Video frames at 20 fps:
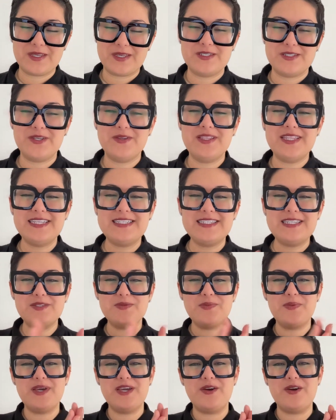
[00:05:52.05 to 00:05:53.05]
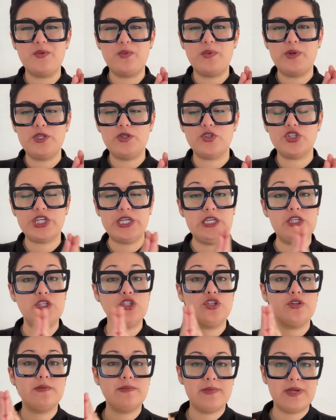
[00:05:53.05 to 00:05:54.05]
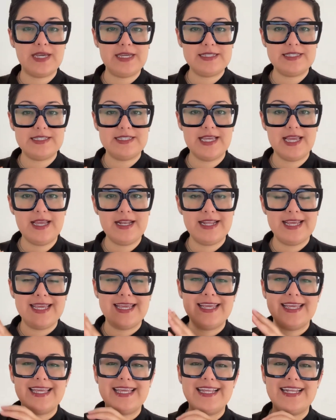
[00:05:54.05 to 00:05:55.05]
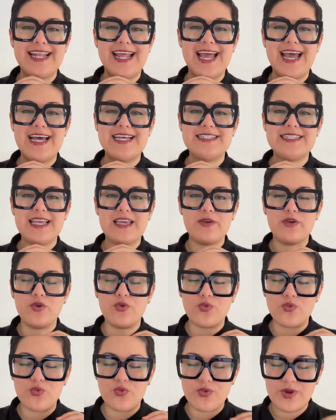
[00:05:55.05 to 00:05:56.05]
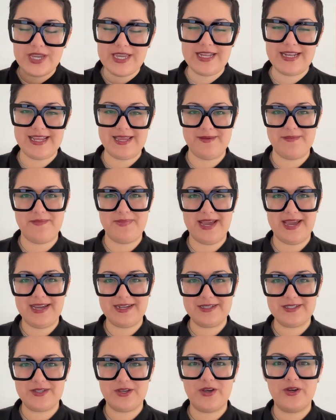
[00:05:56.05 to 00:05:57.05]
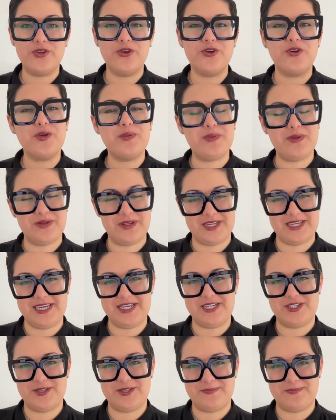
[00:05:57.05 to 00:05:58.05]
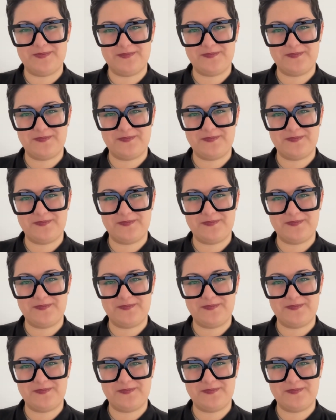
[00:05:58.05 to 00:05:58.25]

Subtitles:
So, this is where when you change your mindset, it has a great impact on your communication.